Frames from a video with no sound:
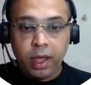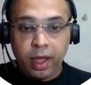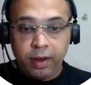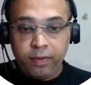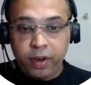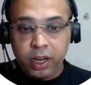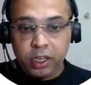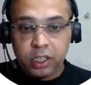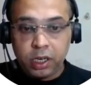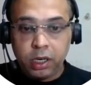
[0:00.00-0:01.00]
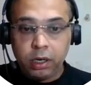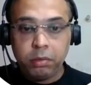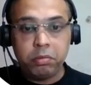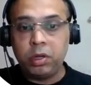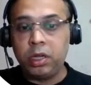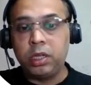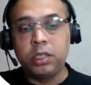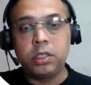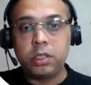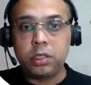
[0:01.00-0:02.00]
Inflation
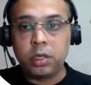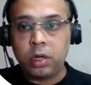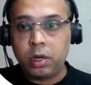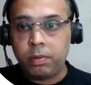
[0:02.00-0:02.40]
is